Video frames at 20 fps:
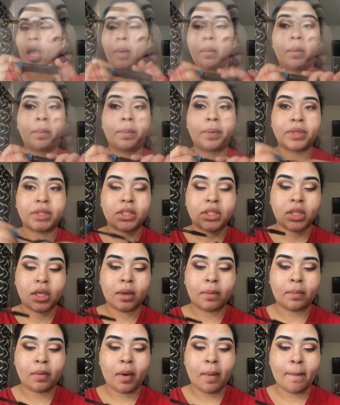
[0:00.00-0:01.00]
I'm going to put
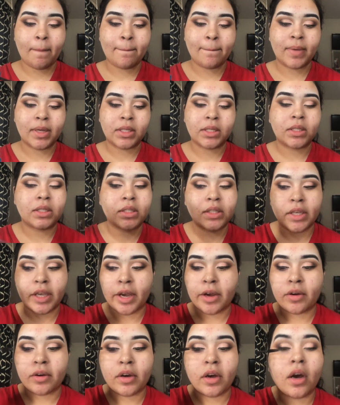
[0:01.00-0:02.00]
some
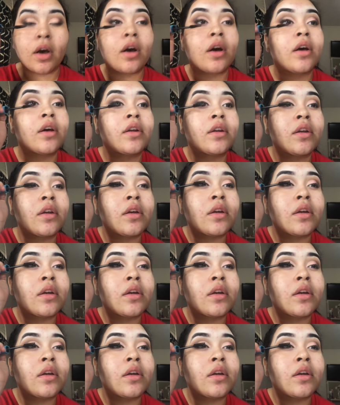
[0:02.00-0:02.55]
mascara on.